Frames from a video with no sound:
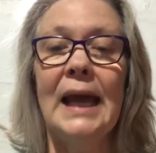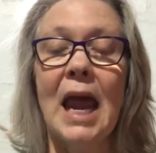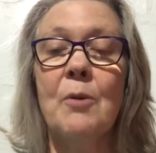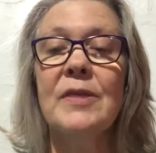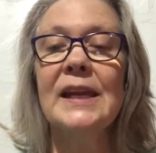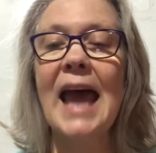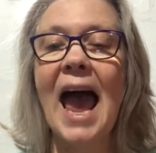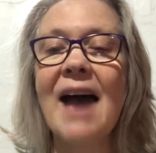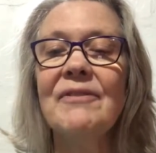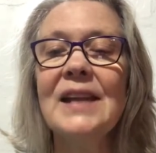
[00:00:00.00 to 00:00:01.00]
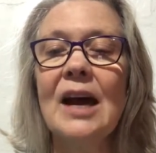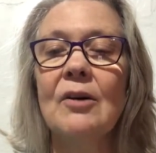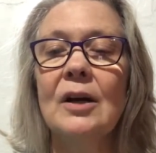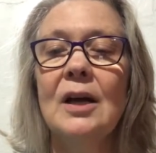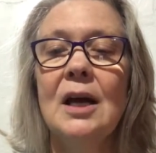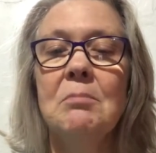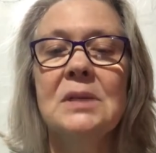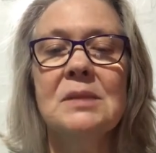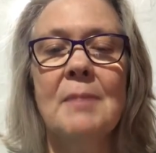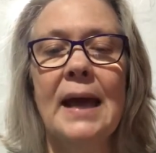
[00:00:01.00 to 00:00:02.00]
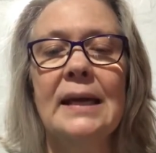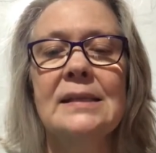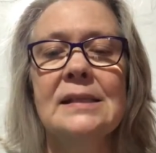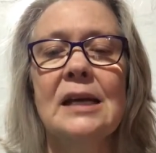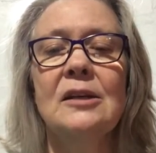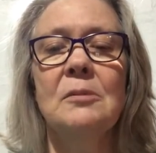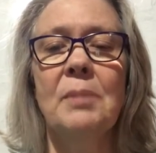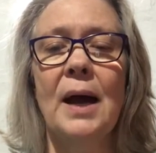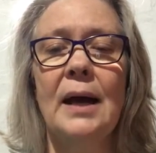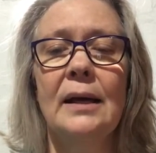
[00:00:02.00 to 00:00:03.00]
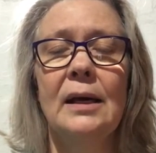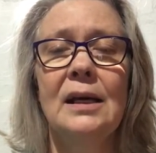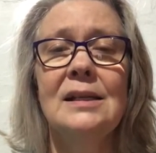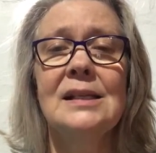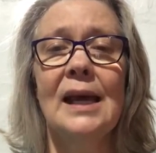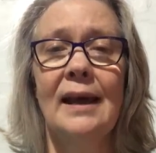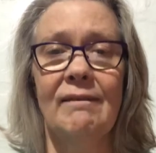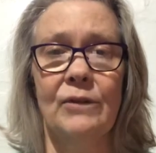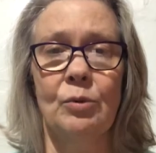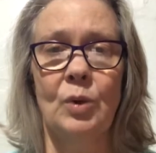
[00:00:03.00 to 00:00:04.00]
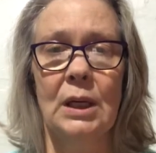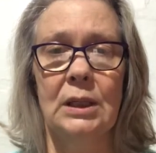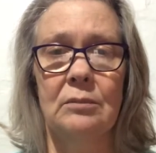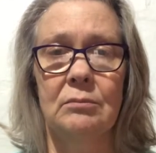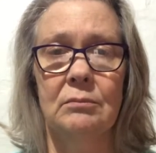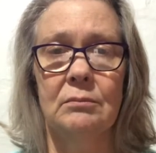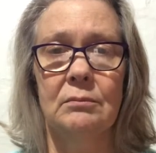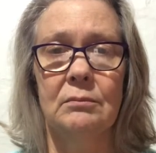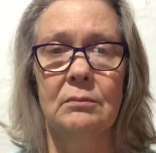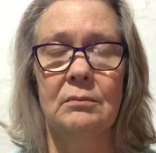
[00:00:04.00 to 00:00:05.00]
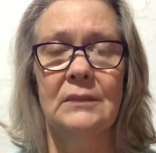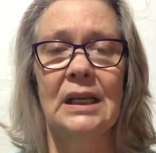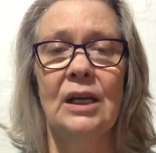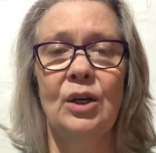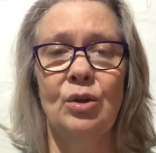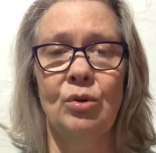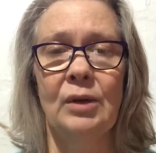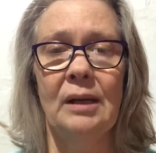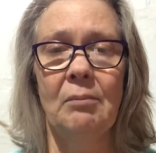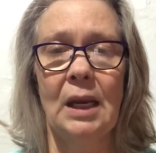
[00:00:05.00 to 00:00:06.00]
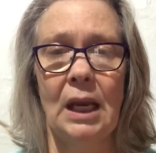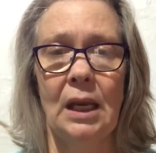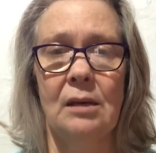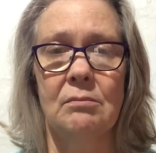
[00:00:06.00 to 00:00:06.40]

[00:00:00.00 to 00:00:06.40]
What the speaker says: and within half an hour, Miss Mack had said goodbye to everyone, including me.